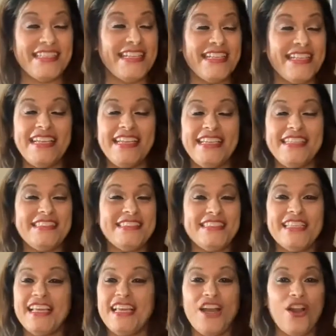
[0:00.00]
It's
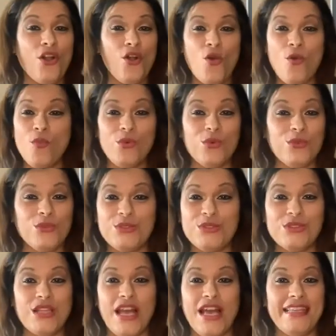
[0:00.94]
almost
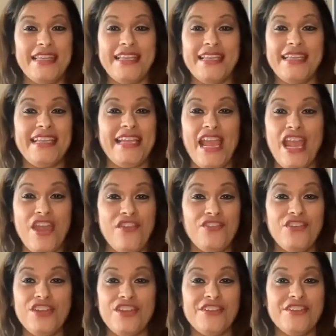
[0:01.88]
like every
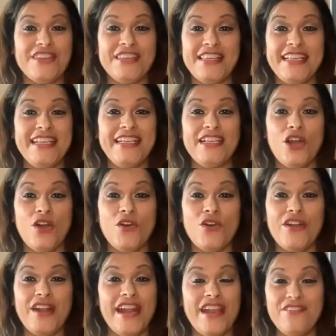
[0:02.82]
other day or
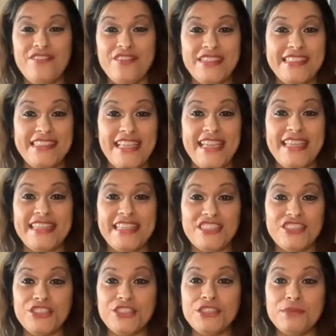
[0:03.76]
every day that
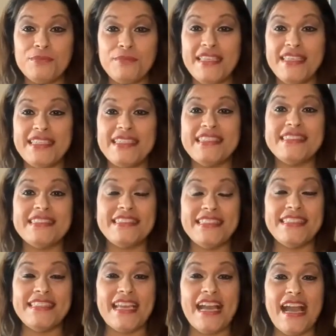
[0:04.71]
she's making
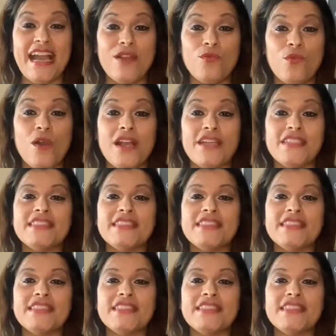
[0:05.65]
DIYs,